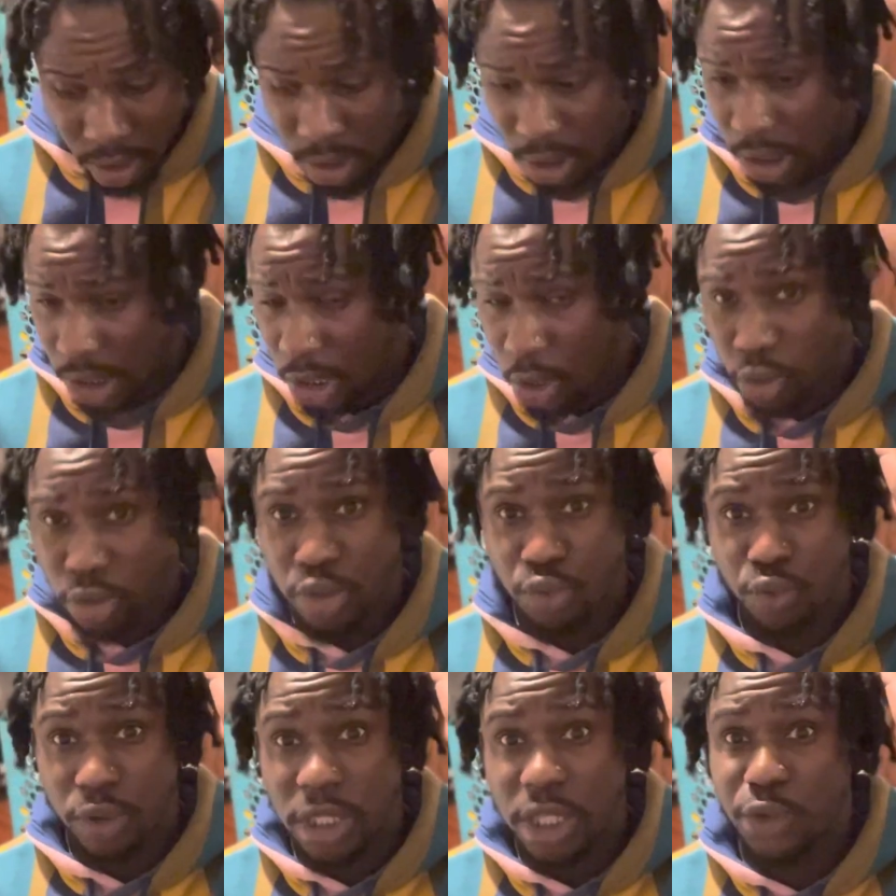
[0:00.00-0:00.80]
And that
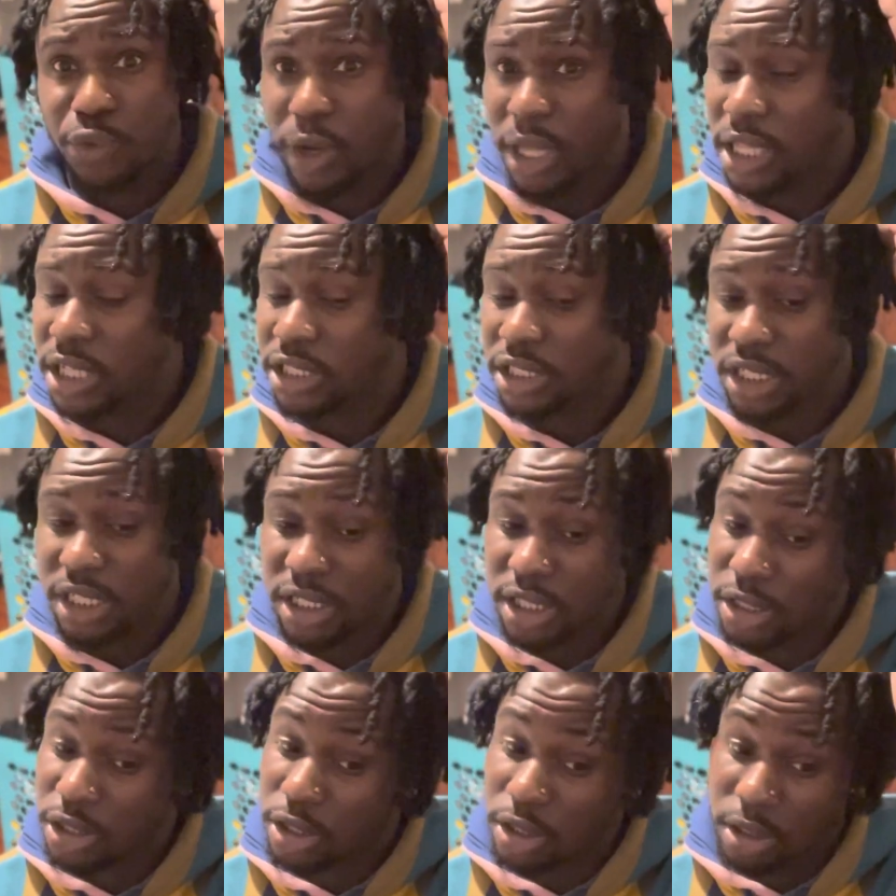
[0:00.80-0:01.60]
was really Rella G's,
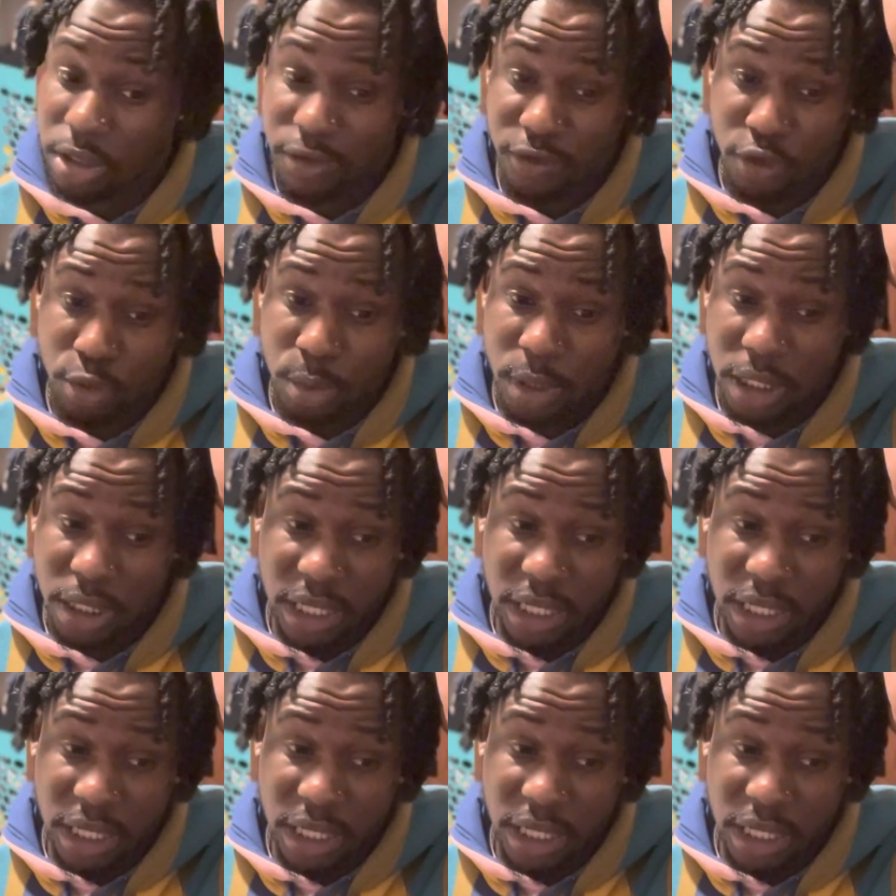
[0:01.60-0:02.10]
you feel me?